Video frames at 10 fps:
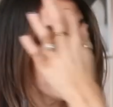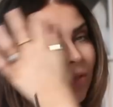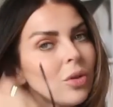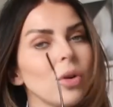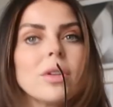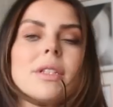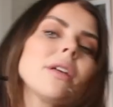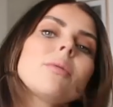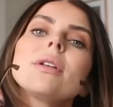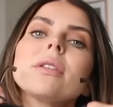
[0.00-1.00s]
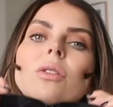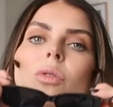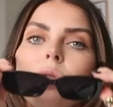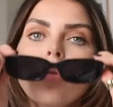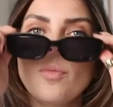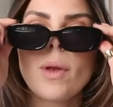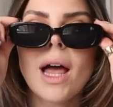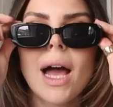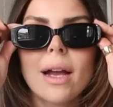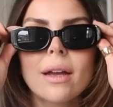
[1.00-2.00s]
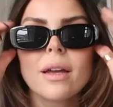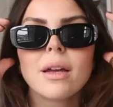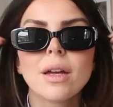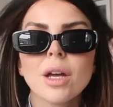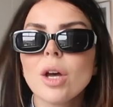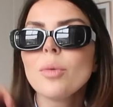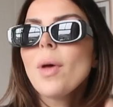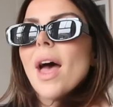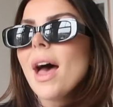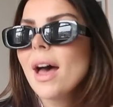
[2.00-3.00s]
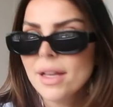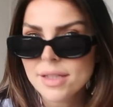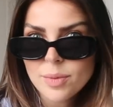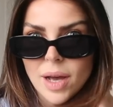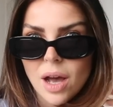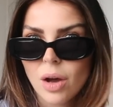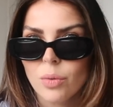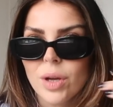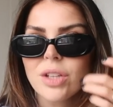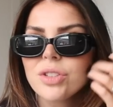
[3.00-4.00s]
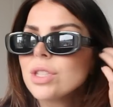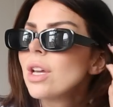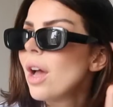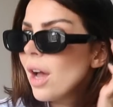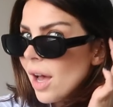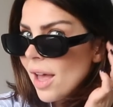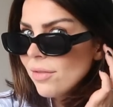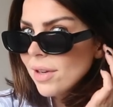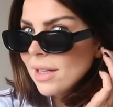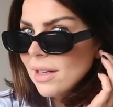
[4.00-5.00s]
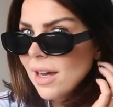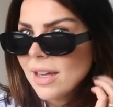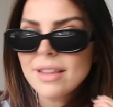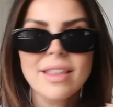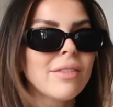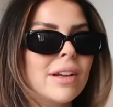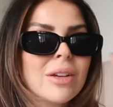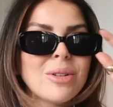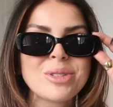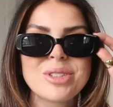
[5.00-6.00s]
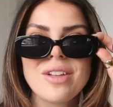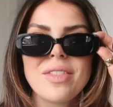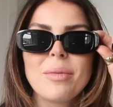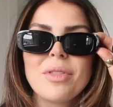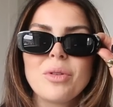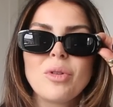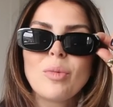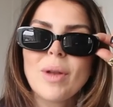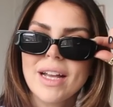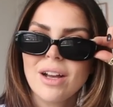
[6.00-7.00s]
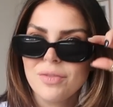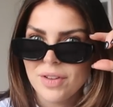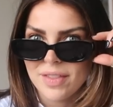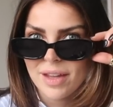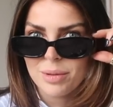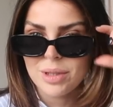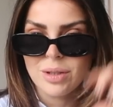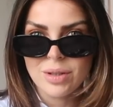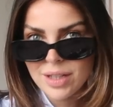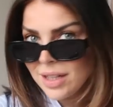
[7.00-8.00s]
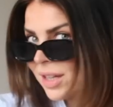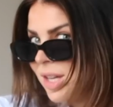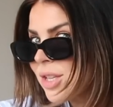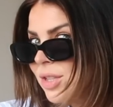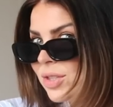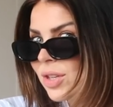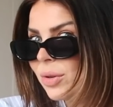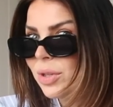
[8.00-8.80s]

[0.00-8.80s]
of course there was an all black pair as well, which I really like. They're really gorgeous, aren't they? With an all black outfit, they would look so